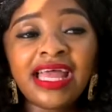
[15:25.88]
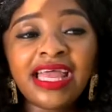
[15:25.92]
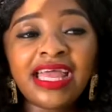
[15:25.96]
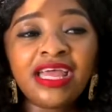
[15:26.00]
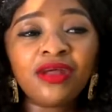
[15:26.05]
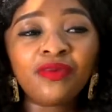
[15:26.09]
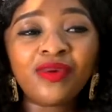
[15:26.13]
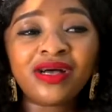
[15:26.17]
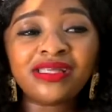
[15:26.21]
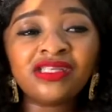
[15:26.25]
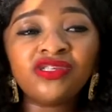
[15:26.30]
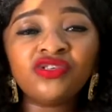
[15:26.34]

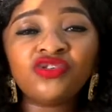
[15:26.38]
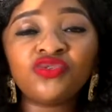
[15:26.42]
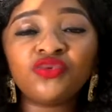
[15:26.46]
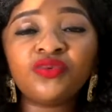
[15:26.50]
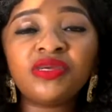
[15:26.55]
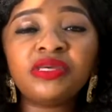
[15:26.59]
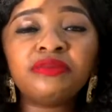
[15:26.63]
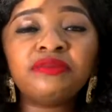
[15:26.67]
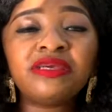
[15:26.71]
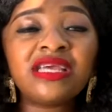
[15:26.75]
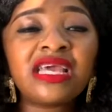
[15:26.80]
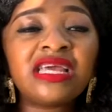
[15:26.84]
it wasn't
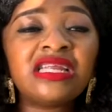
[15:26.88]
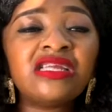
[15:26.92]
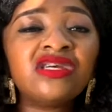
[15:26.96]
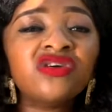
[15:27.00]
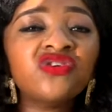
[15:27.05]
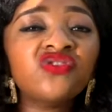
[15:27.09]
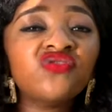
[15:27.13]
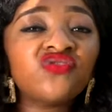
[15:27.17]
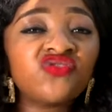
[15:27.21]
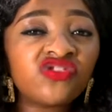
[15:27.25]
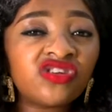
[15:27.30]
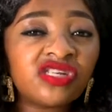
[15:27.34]
doing me any
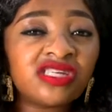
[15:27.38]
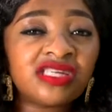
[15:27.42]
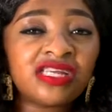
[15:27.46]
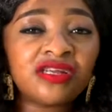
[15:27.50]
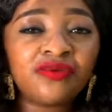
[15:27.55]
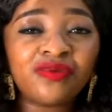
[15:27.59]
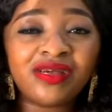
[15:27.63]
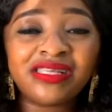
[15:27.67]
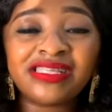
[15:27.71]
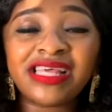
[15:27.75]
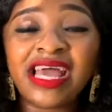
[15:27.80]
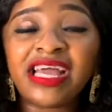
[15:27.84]
good.
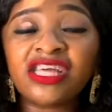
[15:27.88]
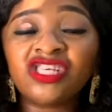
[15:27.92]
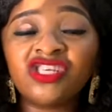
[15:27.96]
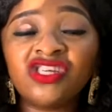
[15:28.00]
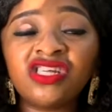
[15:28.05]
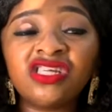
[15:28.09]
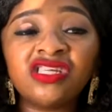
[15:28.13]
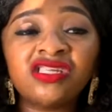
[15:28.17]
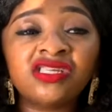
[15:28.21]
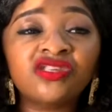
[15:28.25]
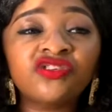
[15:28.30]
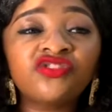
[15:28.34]
It was
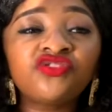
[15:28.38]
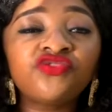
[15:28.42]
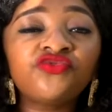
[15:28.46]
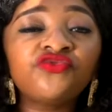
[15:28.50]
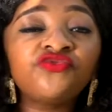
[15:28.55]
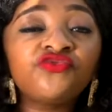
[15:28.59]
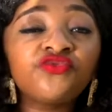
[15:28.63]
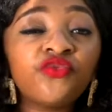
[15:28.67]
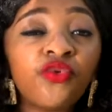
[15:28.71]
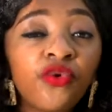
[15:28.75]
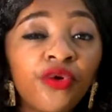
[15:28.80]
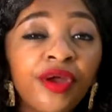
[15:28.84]
actually
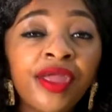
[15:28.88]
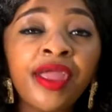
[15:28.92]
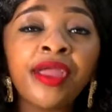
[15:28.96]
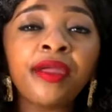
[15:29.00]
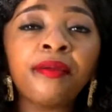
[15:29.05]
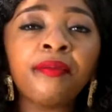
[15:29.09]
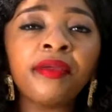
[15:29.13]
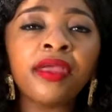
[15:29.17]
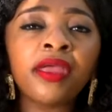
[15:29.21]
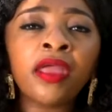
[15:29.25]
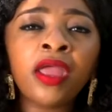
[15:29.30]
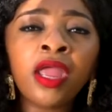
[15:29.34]

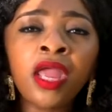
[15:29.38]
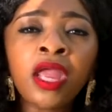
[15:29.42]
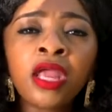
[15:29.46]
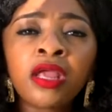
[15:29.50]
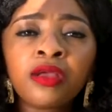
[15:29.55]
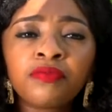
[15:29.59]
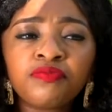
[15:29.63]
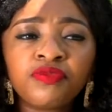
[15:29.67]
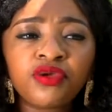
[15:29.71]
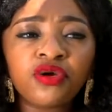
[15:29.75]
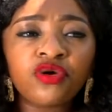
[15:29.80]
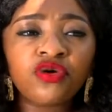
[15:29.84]
destroying me
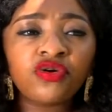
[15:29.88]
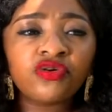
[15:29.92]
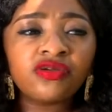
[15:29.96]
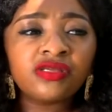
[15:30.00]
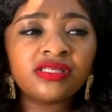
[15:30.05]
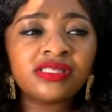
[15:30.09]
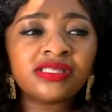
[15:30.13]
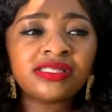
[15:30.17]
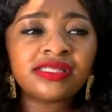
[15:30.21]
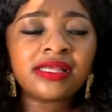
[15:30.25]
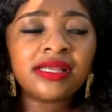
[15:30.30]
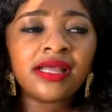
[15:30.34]
because
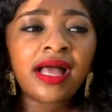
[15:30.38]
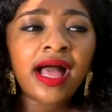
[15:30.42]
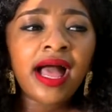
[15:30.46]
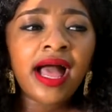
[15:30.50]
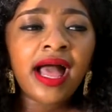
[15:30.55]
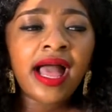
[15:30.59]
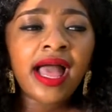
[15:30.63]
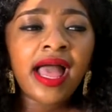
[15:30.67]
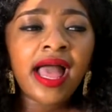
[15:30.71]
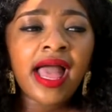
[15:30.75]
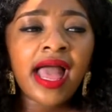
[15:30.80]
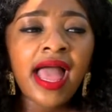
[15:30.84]

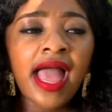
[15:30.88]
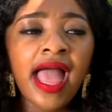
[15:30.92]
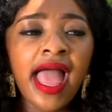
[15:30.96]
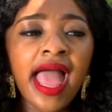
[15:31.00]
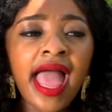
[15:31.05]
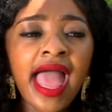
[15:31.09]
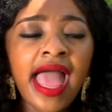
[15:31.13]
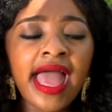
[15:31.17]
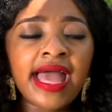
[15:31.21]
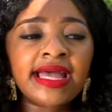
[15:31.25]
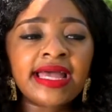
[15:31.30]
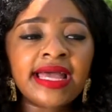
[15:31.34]

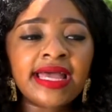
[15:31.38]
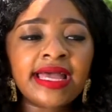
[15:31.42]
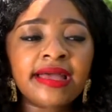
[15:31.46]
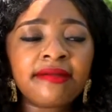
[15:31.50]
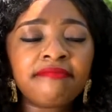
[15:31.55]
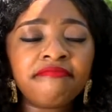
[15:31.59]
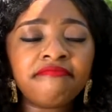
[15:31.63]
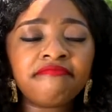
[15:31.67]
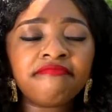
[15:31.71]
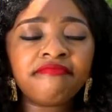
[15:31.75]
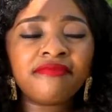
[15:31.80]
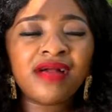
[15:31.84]

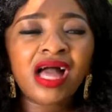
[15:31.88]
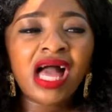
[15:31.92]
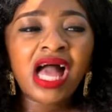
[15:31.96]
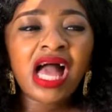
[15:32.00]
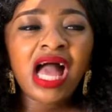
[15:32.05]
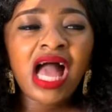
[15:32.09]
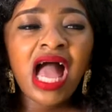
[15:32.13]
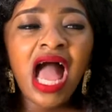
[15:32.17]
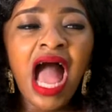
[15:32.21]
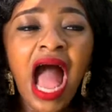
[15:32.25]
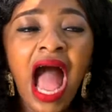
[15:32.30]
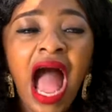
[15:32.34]
I'm
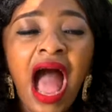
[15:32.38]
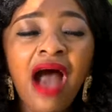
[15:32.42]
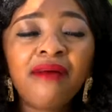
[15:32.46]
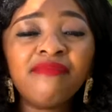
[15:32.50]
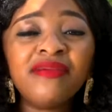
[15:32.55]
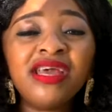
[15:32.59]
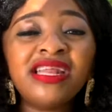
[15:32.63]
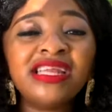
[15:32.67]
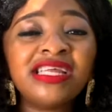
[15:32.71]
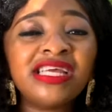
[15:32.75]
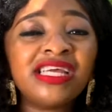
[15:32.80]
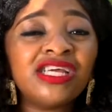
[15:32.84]

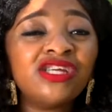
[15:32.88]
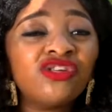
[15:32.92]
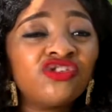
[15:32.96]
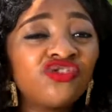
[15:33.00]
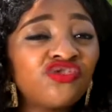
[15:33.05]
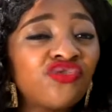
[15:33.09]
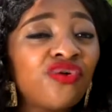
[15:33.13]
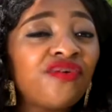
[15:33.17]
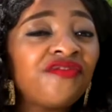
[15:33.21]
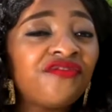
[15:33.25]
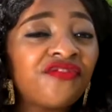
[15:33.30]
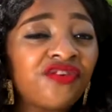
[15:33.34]
an
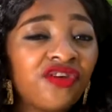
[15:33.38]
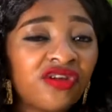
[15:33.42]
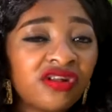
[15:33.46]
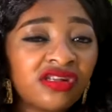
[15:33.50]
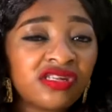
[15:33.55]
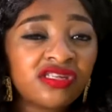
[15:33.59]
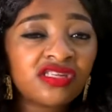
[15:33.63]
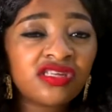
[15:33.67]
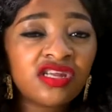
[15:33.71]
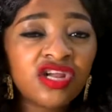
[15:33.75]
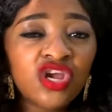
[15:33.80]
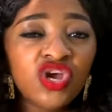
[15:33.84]
introvert.
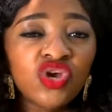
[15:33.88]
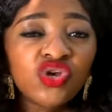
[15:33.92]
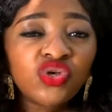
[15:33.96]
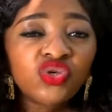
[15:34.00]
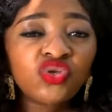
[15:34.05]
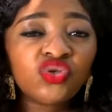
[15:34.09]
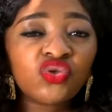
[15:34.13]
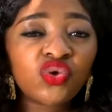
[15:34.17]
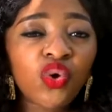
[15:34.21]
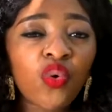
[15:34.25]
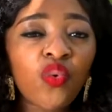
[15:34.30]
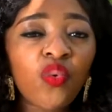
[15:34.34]

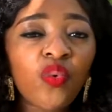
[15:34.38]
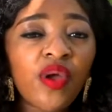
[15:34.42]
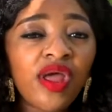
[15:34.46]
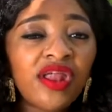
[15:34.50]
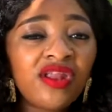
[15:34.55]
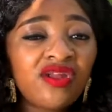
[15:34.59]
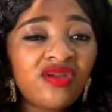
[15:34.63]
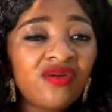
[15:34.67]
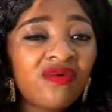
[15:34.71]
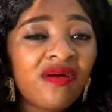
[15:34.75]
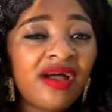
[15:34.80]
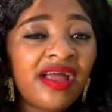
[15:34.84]
So when
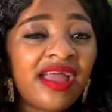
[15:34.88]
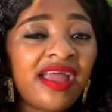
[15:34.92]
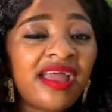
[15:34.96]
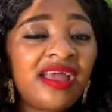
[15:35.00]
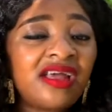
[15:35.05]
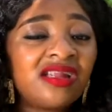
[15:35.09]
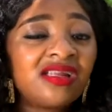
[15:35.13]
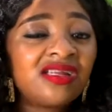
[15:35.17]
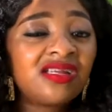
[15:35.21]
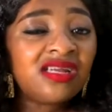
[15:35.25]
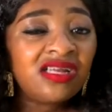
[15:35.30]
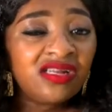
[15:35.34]
you are
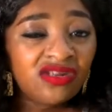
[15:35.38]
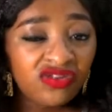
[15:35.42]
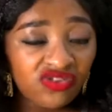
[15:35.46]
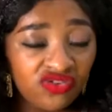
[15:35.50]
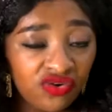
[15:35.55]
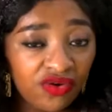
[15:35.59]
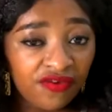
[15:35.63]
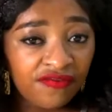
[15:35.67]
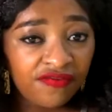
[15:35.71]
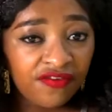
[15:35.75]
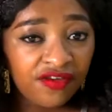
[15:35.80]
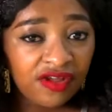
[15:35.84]
an
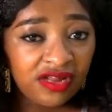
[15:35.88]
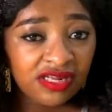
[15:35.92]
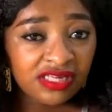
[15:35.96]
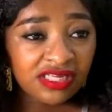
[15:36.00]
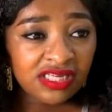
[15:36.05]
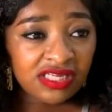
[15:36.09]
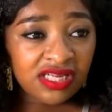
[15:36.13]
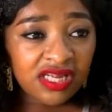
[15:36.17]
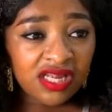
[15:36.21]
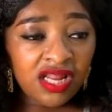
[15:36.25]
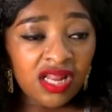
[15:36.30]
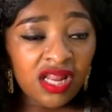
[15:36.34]
introvert,
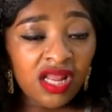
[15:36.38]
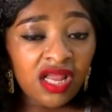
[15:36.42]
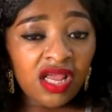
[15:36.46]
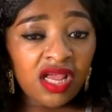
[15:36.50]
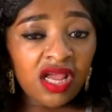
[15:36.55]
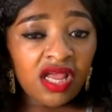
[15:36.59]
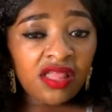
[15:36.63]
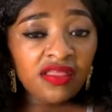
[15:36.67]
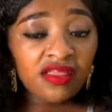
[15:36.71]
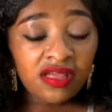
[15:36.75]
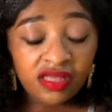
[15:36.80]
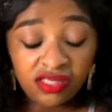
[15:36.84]

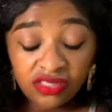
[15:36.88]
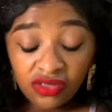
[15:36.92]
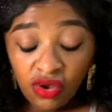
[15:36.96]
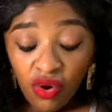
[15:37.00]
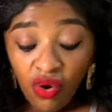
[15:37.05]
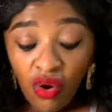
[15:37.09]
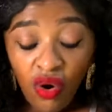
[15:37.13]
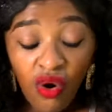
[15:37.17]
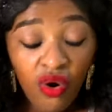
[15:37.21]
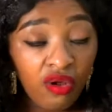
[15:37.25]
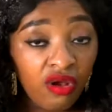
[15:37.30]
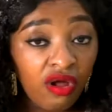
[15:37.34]
there's a
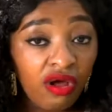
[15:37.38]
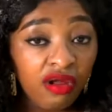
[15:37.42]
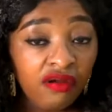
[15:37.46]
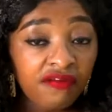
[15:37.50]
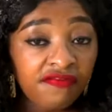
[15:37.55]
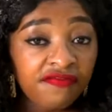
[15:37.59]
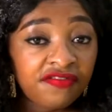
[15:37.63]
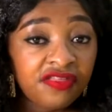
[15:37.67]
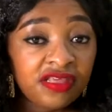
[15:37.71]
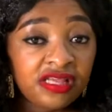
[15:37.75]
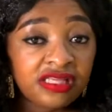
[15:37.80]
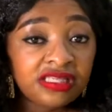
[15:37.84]
whole lot
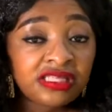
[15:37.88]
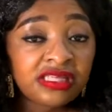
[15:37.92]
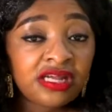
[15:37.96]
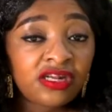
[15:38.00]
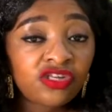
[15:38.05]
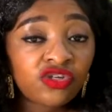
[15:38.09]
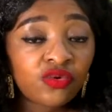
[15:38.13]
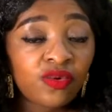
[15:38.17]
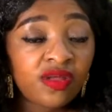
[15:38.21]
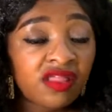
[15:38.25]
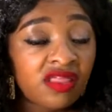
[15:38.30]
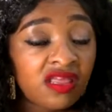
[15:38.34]
of things
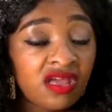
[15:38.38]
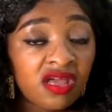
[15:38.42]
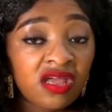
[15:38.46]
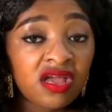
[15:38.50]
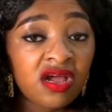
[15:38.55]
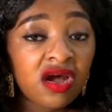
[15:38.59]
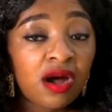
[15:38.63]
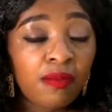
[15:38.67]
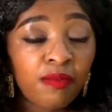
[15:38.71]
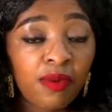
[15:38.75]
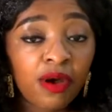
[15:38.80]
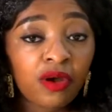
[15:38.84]
that you are
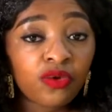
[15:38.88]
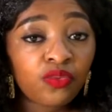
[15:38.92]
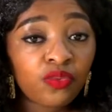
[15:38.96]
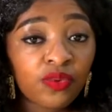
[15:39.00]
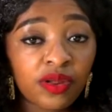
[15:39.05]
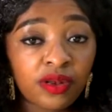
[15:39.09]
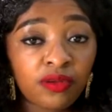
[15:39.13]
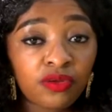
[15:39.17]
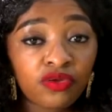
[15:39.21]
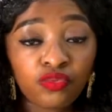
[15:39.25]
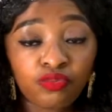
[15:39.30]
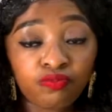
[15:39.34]
thinking about
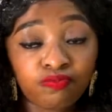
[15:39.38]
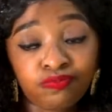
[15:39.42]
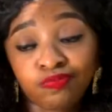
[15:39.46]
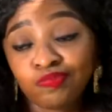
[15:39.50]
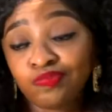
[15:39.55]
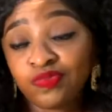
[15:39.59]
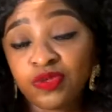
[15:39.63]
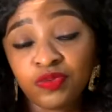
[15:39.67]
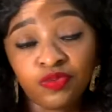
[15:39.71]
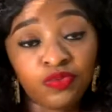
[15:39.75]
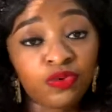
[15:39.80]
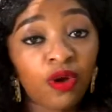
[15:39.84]
when
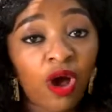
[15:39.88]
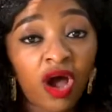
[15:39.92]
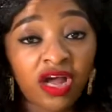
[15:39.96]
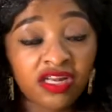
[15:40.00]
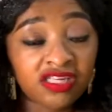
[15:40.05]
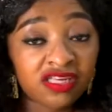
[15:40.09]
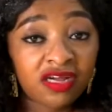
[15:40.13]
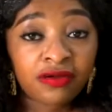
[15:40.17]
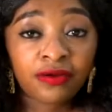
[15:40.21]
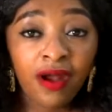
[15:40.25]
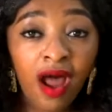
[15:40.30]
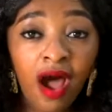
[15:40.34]
people
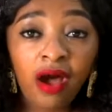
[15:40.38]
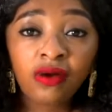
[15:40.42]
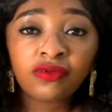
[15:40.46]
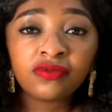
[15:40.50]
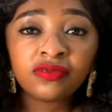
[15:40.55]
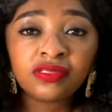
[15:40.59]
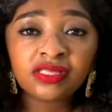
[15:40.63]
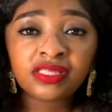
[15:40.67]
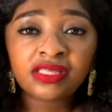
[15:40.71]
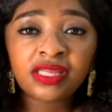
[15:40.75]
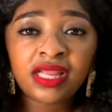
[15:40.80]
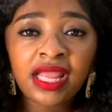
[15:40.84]
aren't
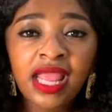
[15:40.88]
around.